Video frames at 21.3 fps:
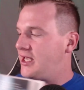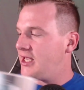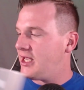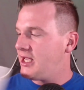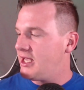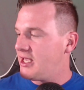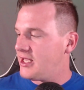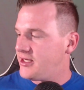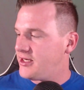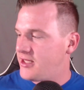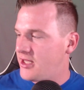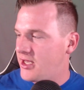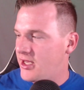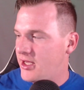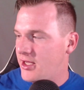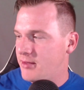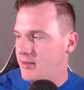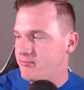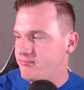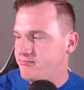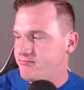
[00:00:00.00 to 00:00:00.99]
And
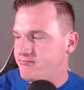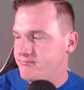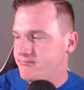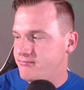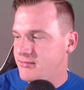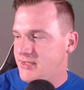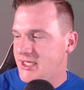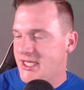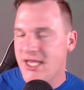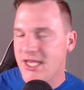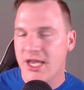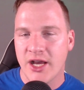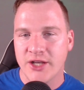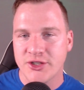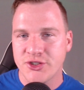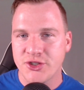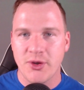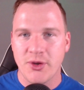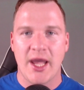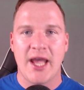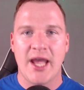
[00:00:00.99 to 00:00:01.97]
he
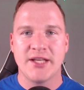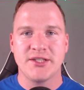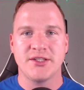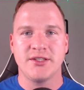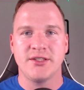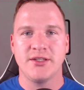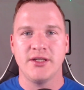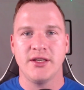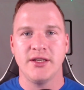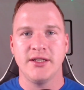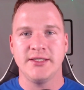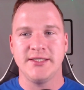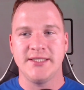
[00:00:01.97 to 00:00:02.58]
also has